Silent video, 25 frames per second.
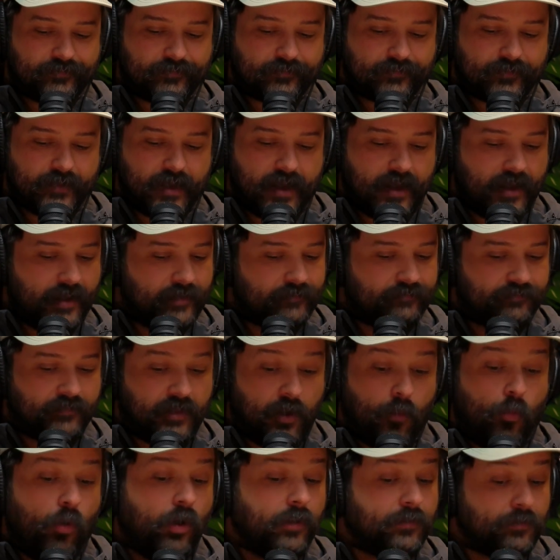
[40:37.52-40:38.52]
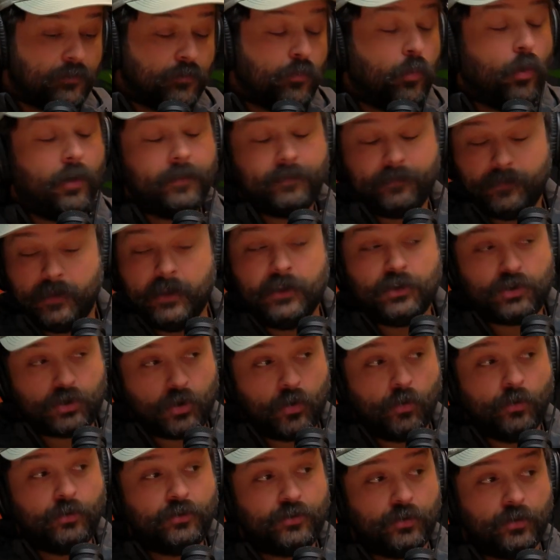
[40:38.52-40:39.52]
Yeah. That what he
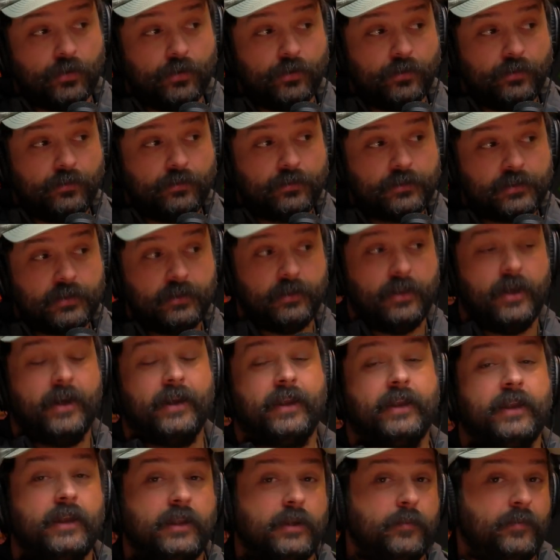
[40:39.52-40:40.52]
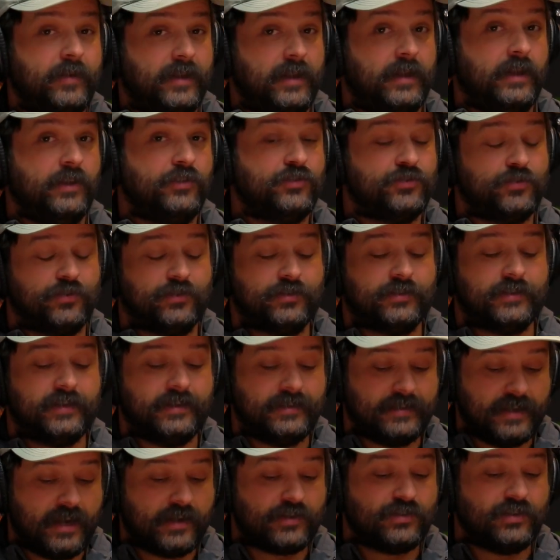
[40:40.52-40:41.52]
could do to like get a bit of interest
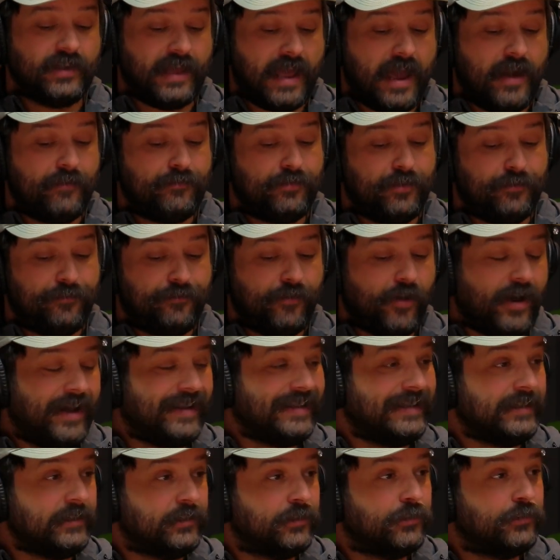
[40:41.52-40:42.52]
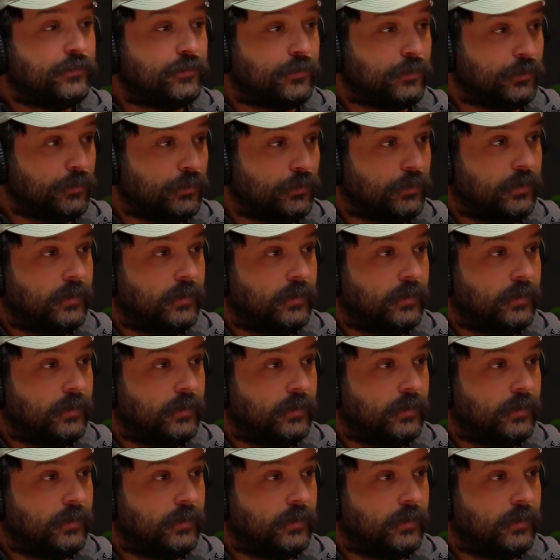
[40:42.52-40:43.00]
is actually have the fight in a zoo.